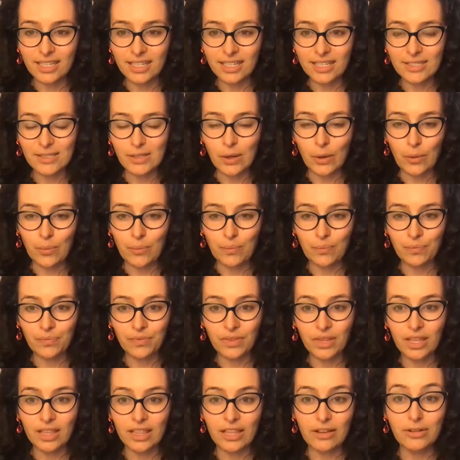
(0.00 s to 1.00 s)
So
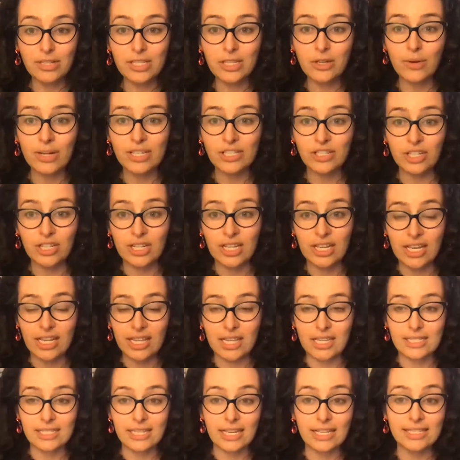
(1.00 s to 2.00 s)
there is a question here
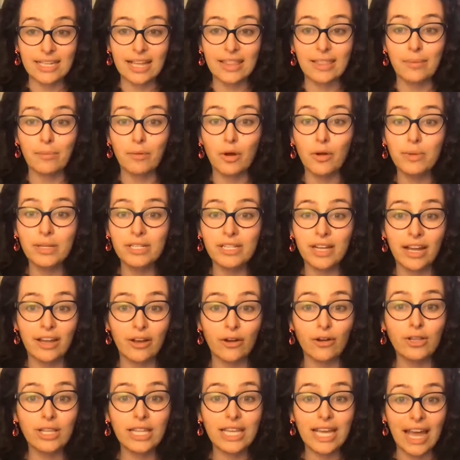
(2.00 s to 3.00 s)
that says, at the moment, I
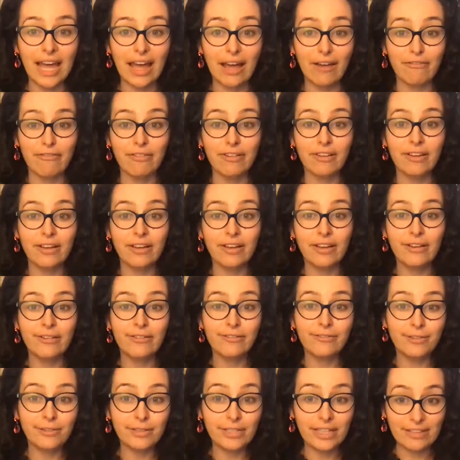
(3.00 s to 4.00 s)
only have
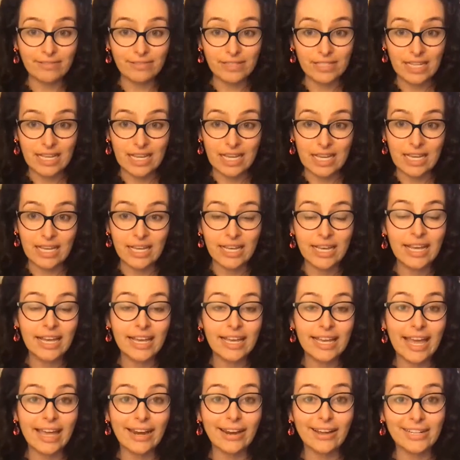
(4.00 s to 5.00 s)
full leaf tea.
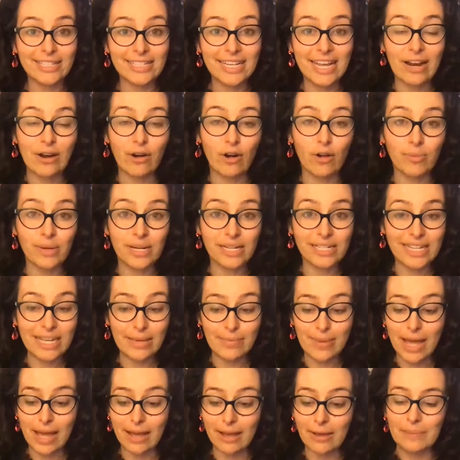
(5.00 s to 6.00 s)
Can I tear open a tea
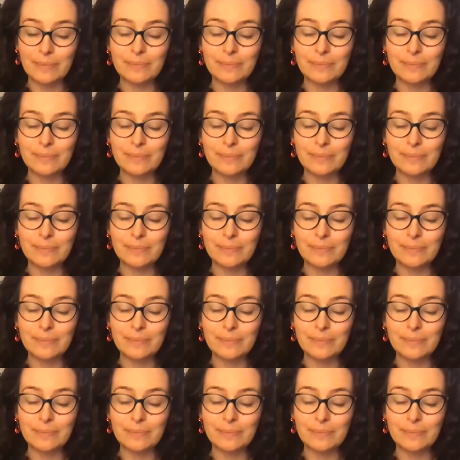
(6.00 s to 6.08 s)
bag?